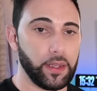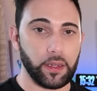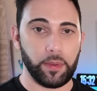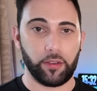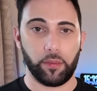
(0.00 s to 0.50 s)
as
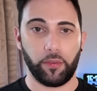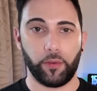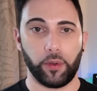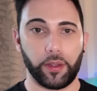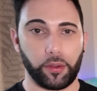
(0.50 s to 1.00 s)
I mentioned
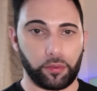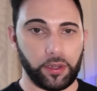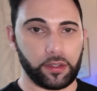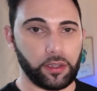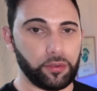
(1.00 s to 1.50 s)
before, there are 3
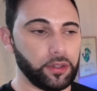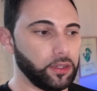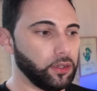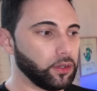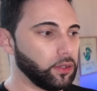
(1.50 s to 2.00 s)
accessories
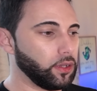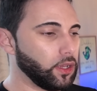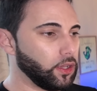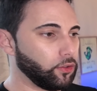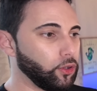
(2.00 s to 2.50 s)
that you can
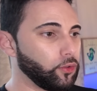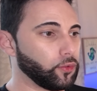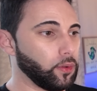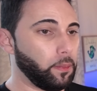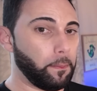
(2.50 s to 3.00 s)
choose
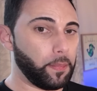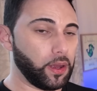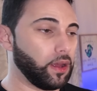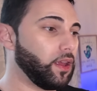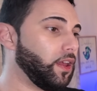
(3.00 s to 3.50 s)
from,
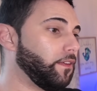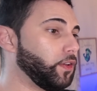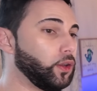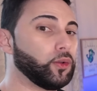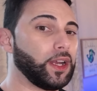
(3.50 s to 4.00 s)
but
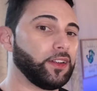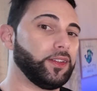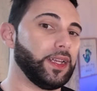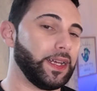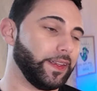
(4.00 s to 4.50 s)
Vernal
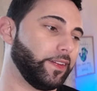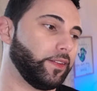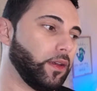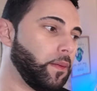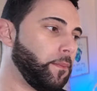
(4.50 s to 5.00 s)
actually adds
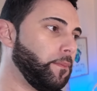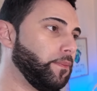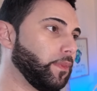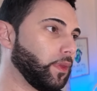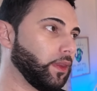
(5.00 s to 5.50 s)
some,
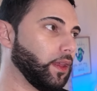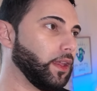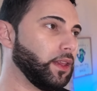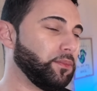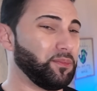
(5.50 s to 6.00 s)
I
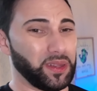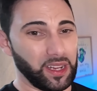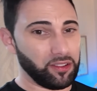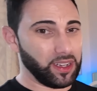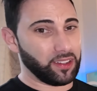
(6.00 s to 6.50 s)
guess,
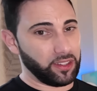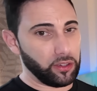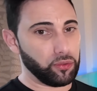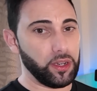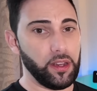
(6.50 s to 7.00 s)
potentially
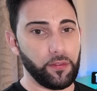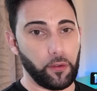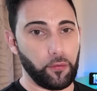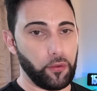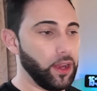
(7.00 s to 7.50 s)
accessories for
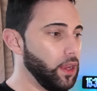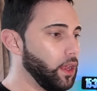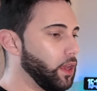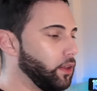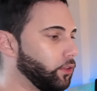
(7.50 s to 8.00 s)
free.
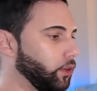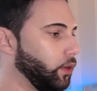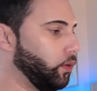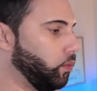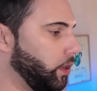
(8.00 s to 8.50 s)

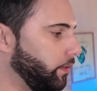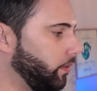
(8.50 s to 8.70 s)
So one of